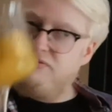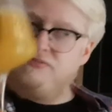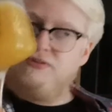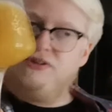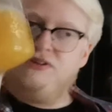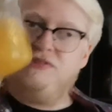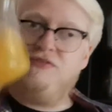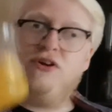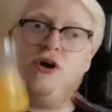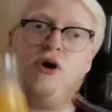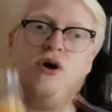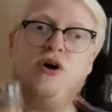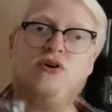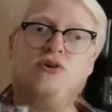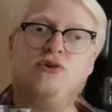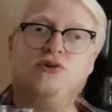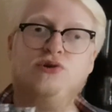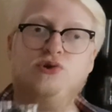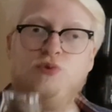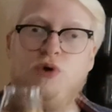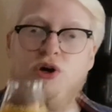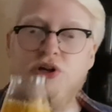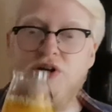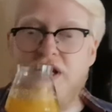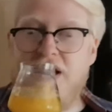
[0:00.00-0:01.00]
you've got a
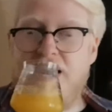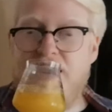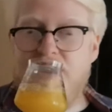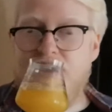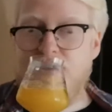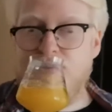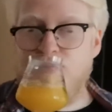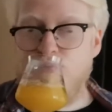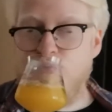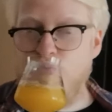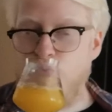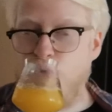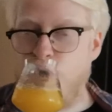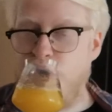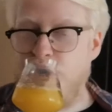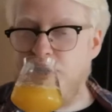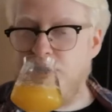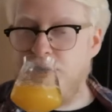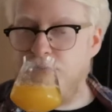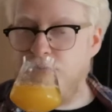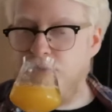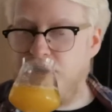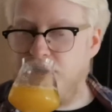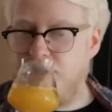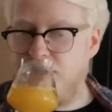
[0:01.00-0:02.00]
good one here.
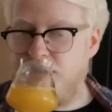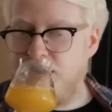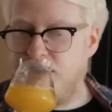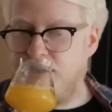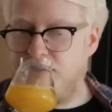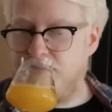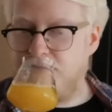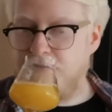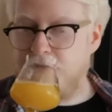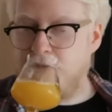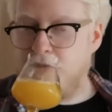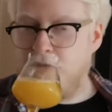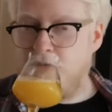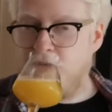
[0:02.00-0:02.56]
Really, really have.